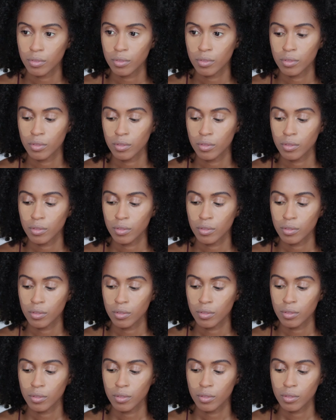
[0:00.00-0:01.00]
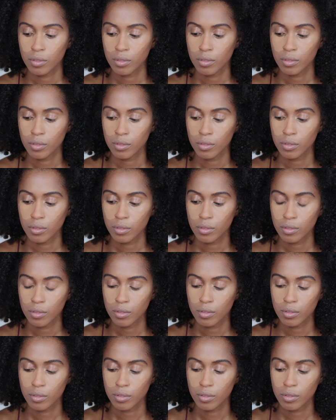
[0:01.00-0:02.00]

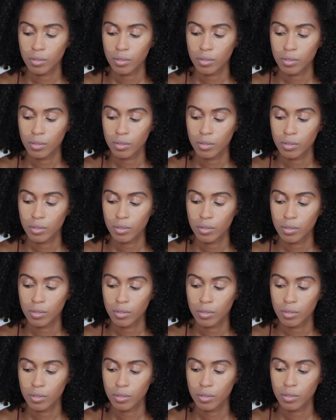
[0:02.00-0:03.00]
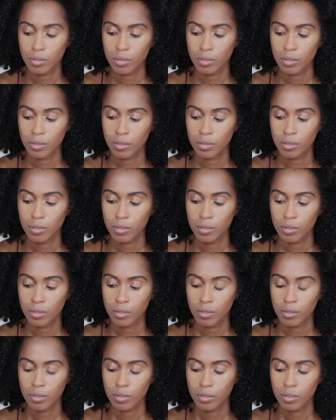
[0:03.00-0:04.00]

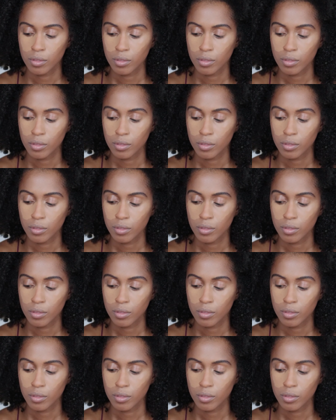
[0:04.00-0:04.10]
(no one is talking)